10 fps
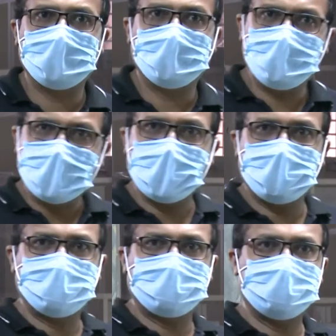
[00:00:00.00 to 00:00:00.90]
we
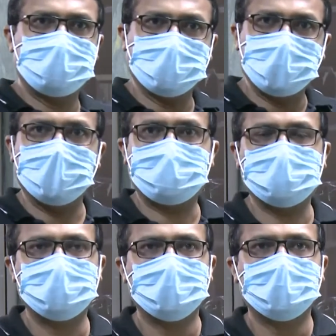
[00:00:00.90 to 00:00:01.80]
have
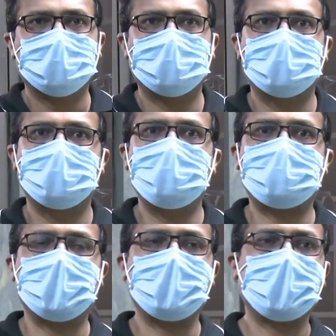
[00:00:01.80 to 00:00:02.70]
developed,
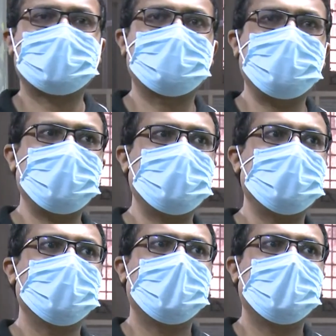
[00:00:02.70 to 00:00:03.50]
it can actually